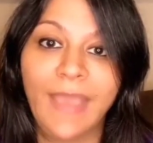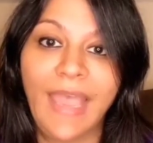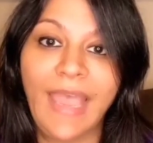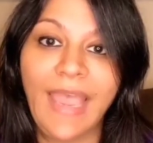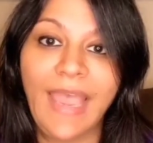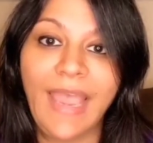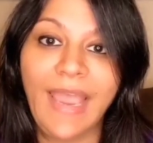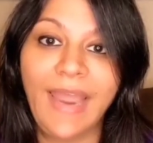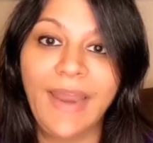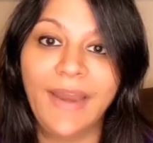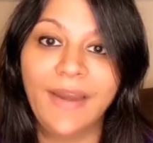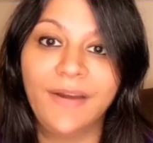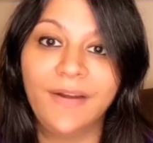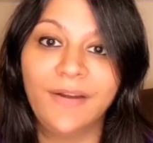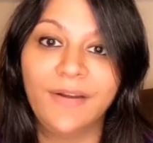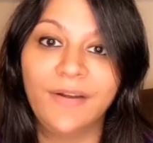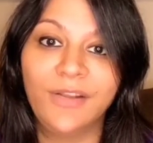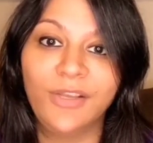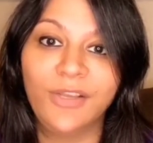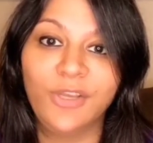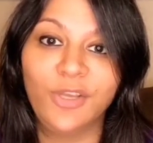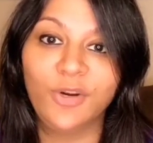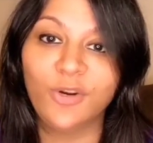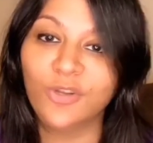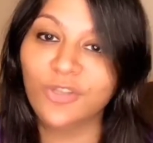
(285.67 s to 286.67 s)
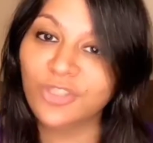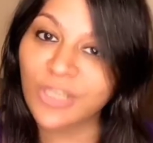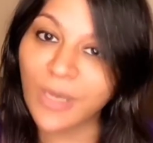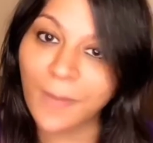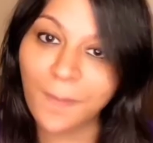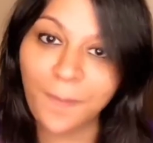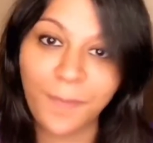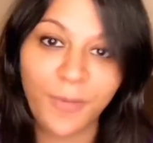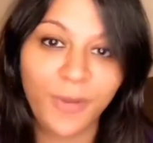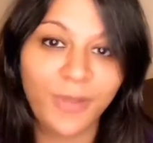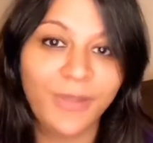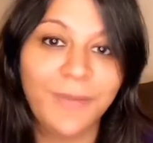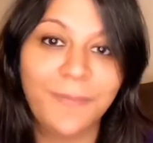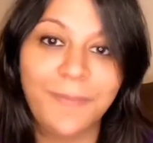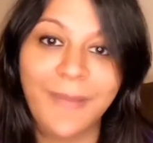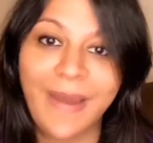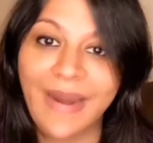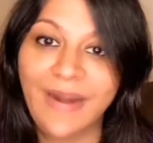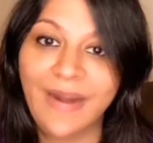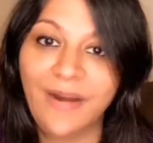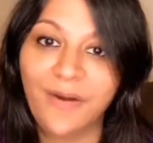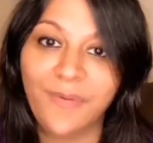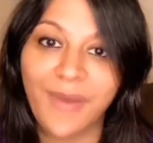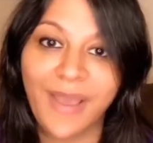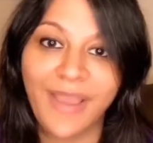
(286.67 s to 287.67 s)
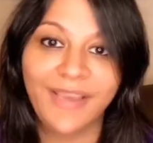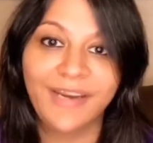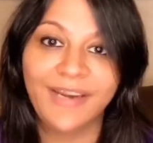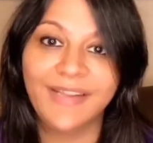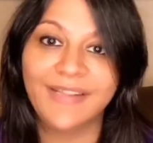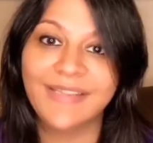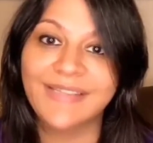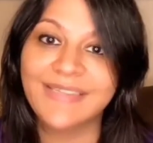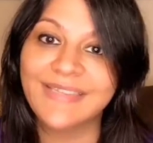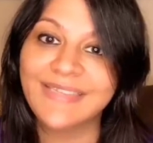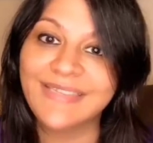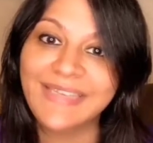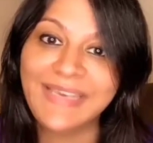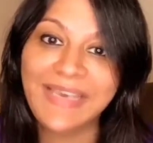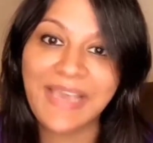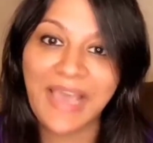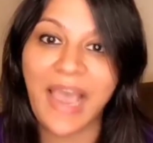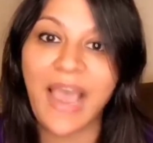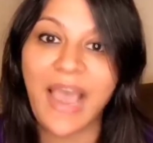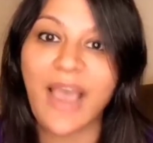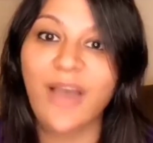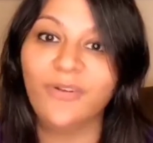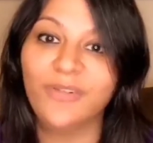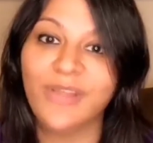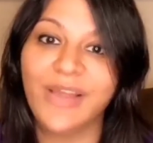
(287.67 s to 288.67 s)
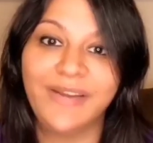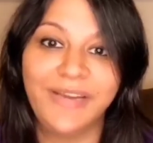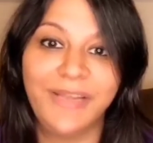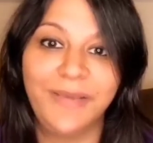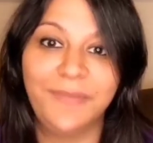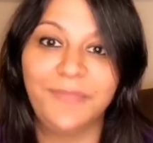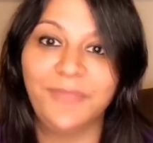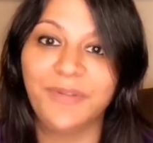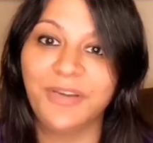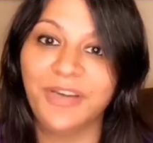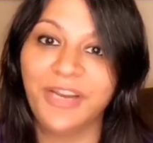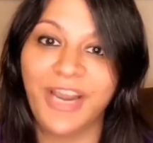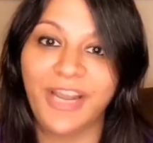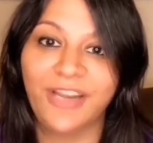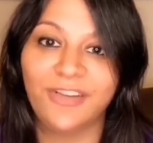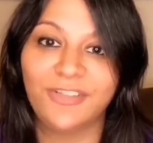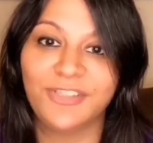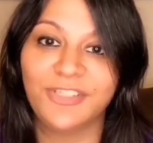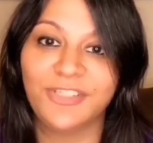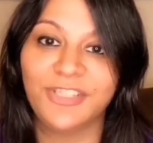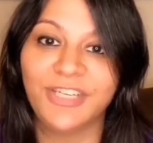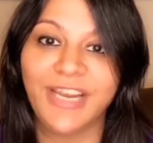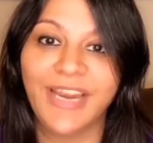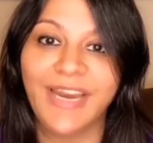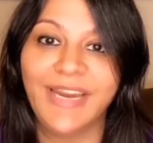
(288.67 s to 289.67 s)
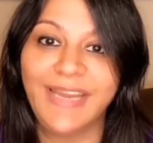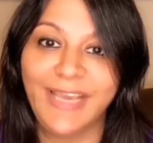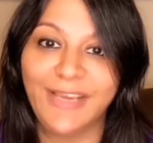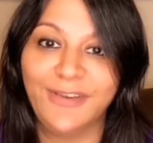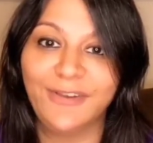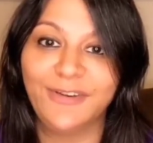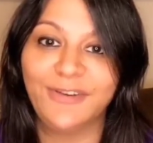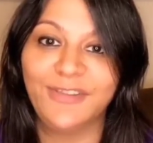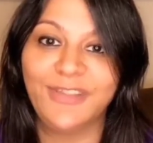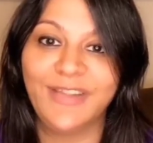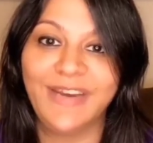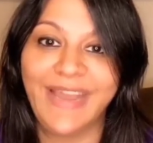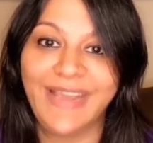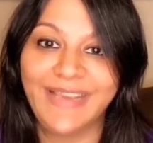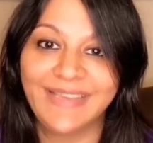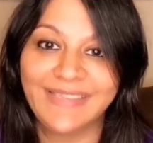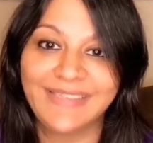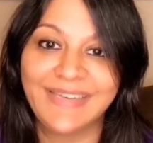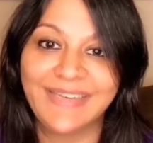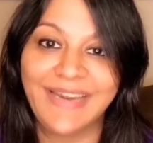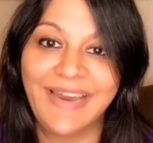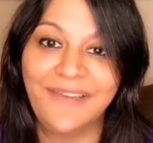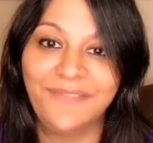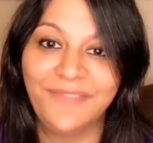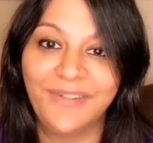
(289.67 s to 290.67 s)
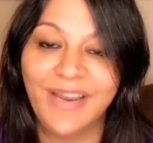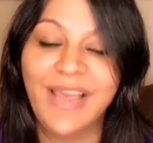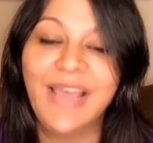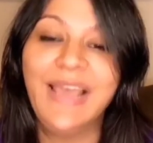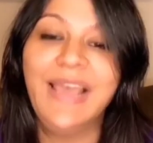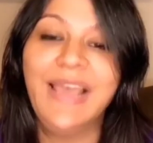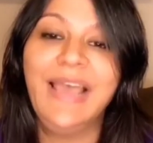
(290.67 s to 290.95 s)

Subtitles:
and, you know, jump on the bandwagon and see how that name correction can take you to the next level.